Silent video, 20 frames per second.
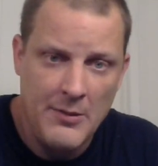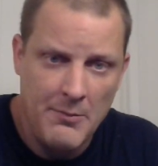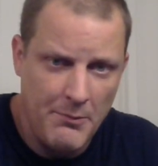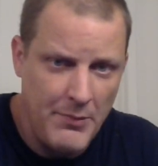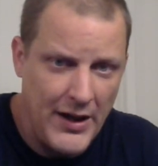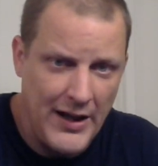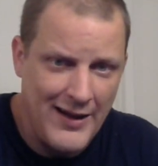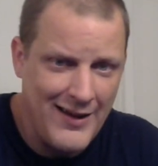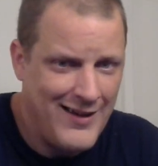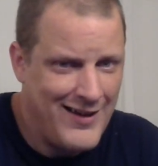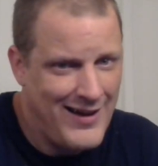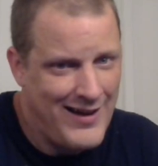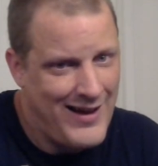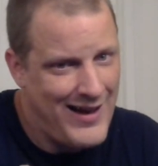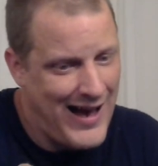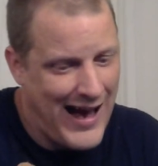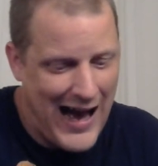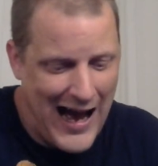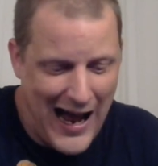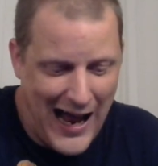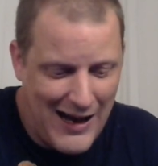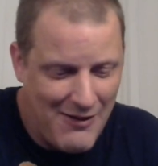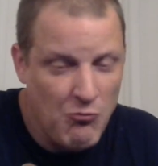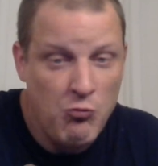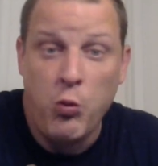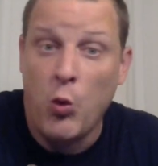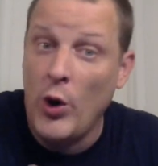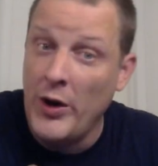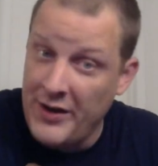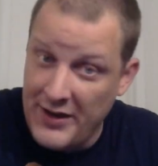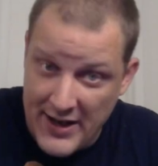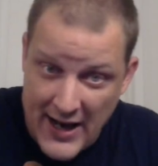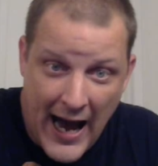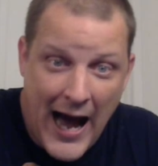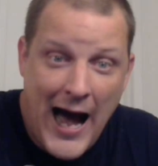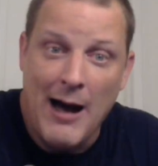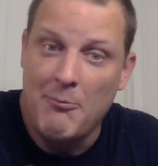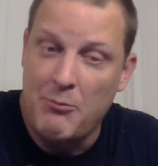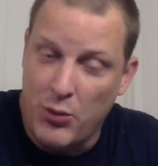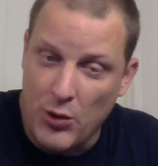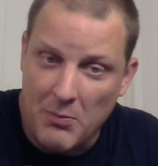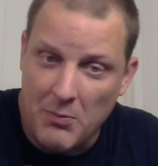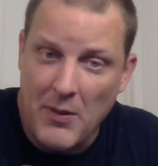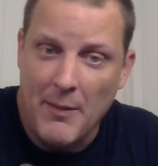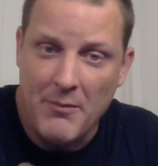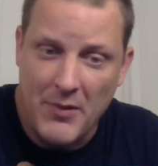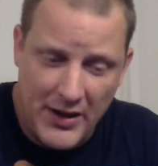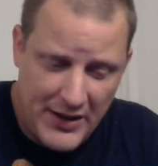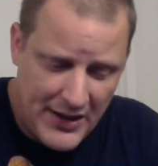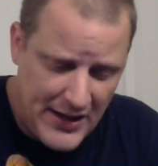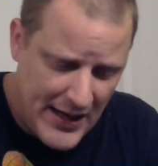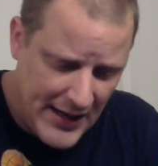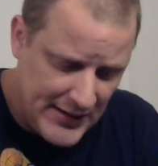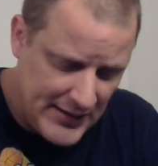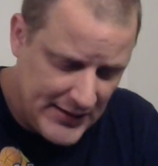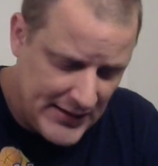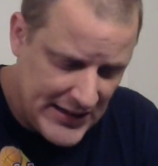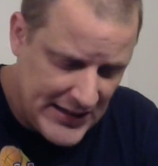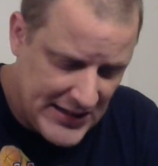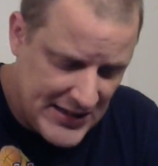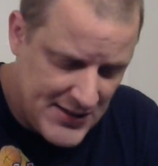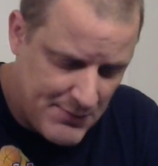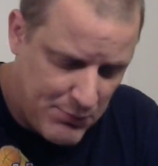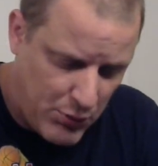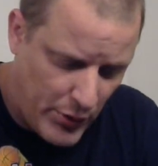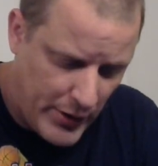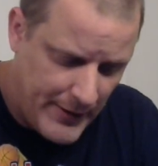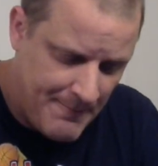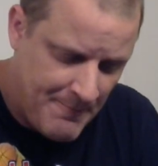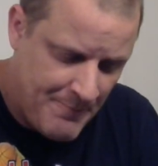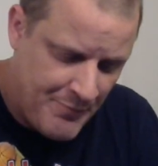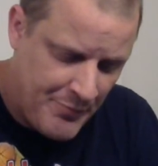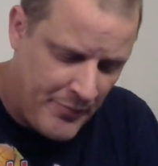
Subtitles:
But I would not put my money on it at this point.